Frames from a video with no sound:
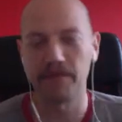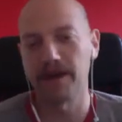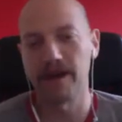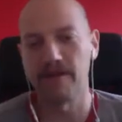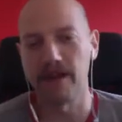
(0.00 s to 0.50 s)
be
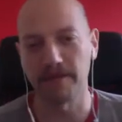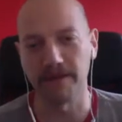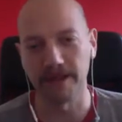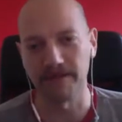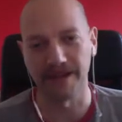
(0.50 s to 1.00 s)
outraged
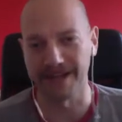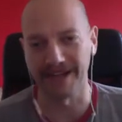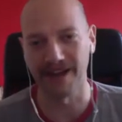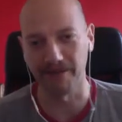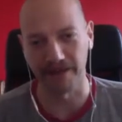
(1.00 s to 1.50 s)
about something I didn't
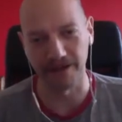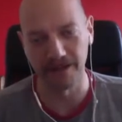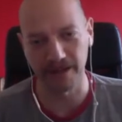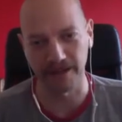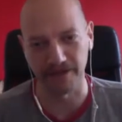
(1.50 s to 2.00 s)
care about.
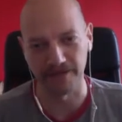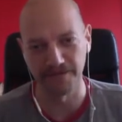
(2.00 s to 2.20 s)
So,